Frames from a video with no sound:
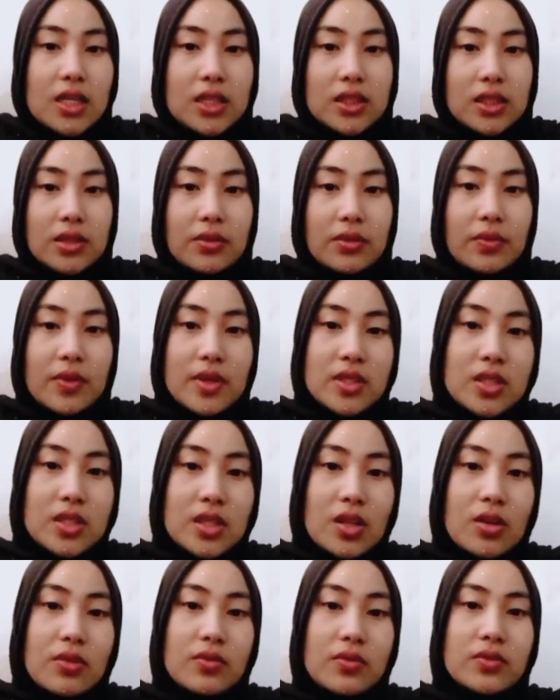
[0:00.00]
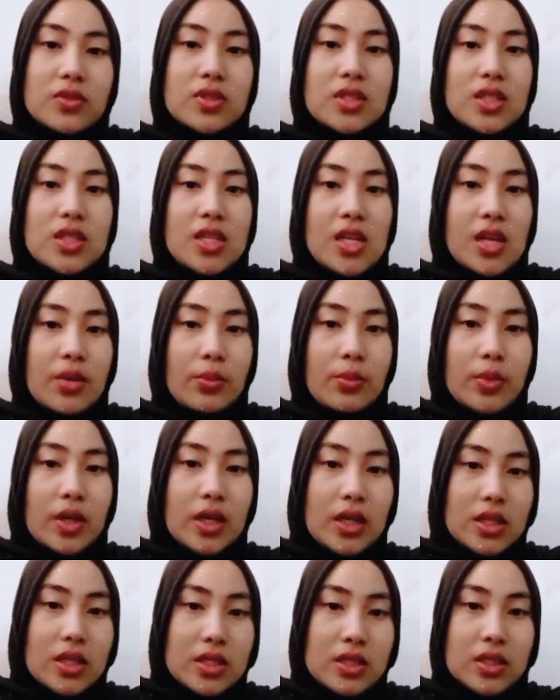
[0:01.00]
The presence of
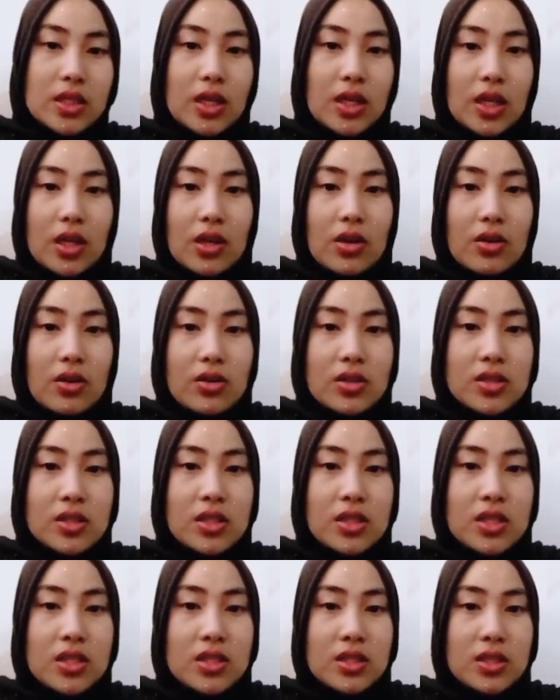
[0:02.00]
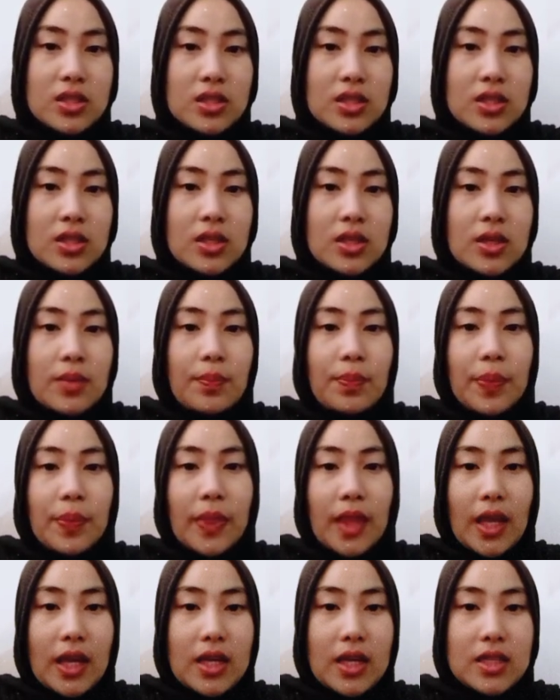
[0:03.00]
CDMA is recognized
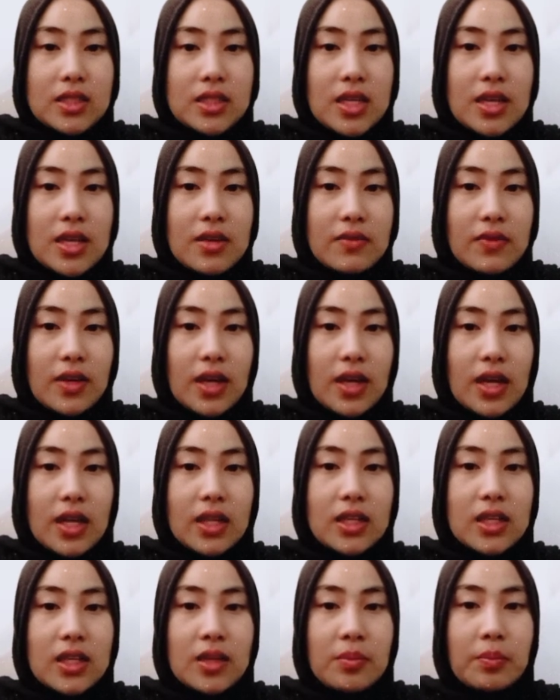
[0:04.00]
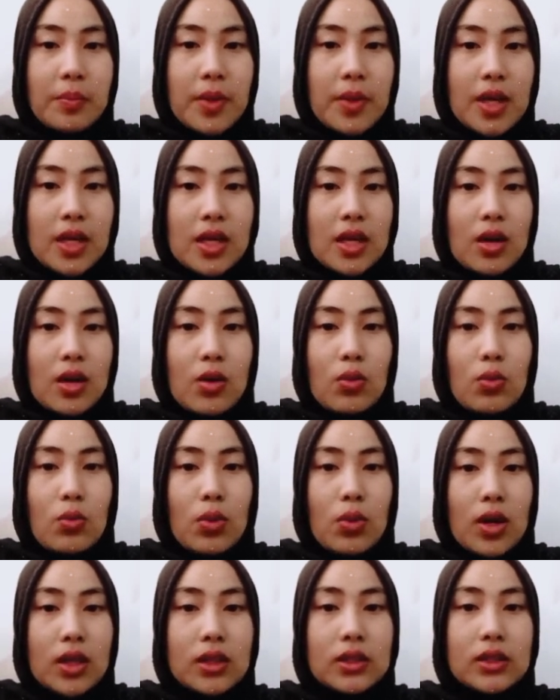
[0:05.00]
as having an impact
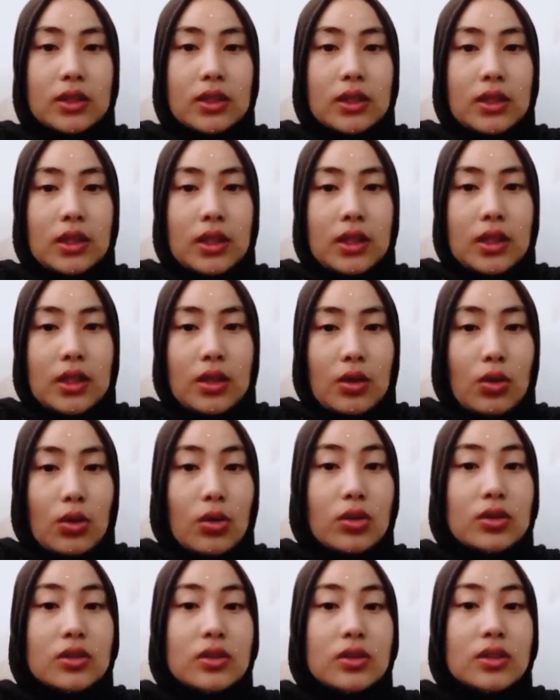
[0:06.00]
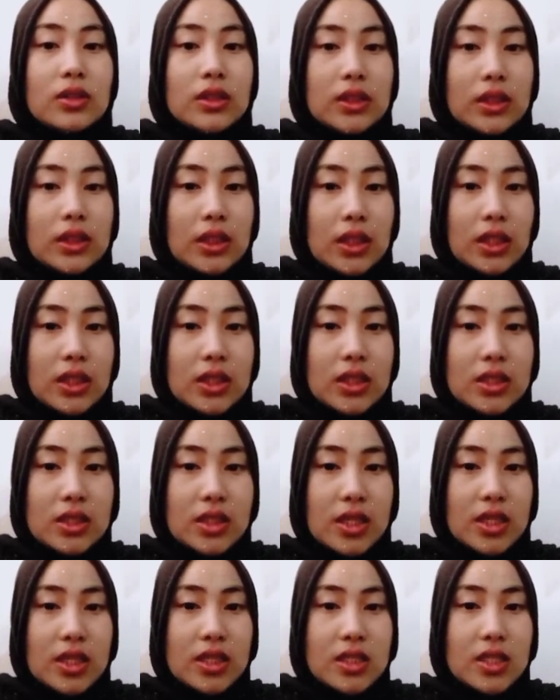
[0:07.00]
on the
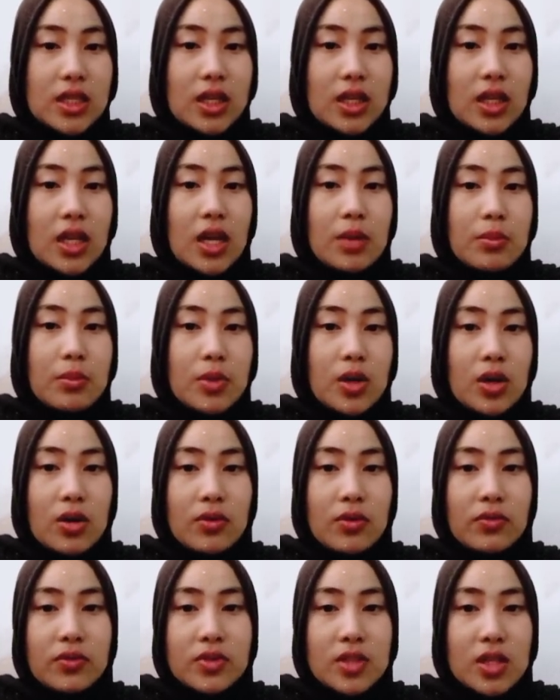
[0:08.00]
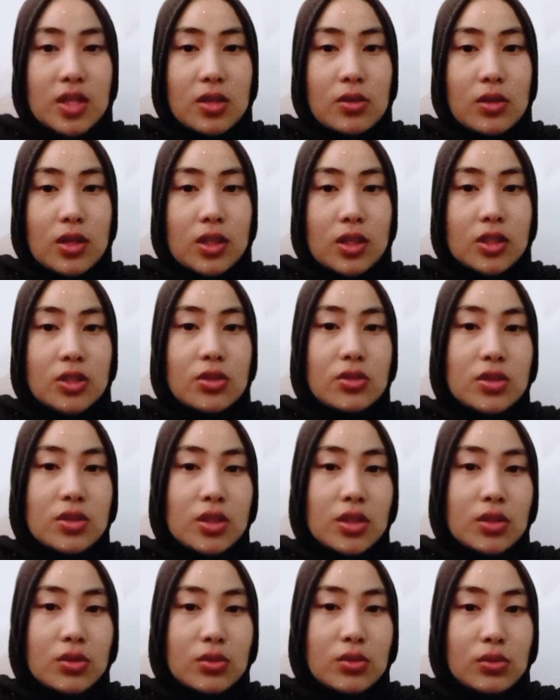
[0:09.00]
increasing number of cellular
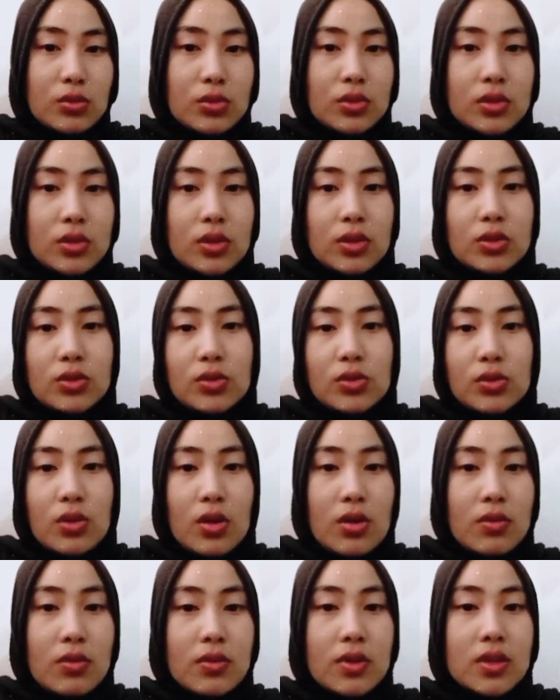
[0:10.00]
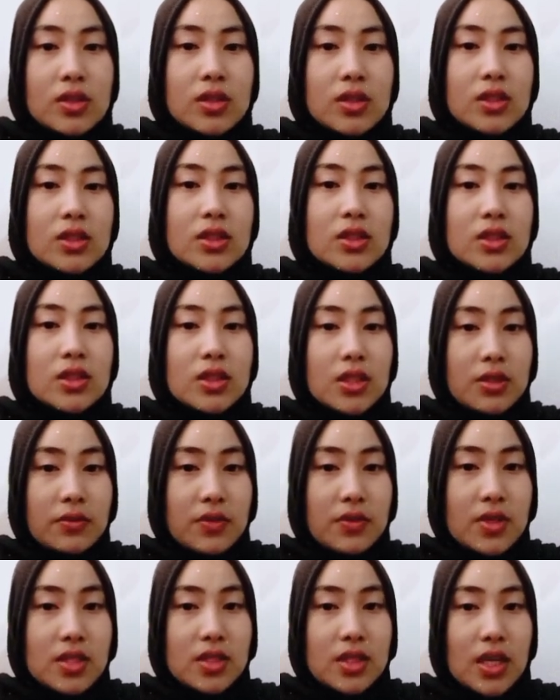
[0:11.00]
users due to lower
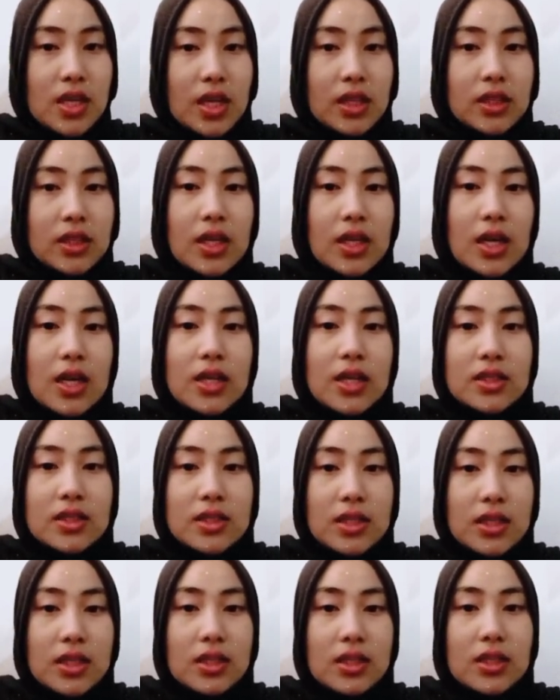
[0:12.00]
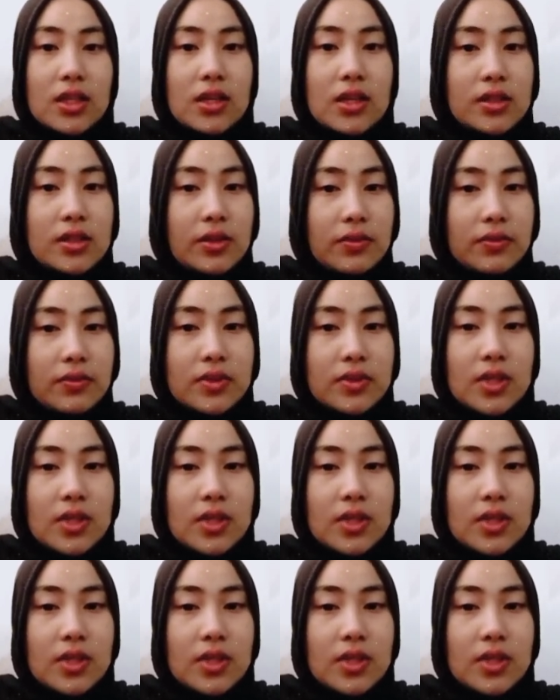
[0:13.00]
service and handset tariff.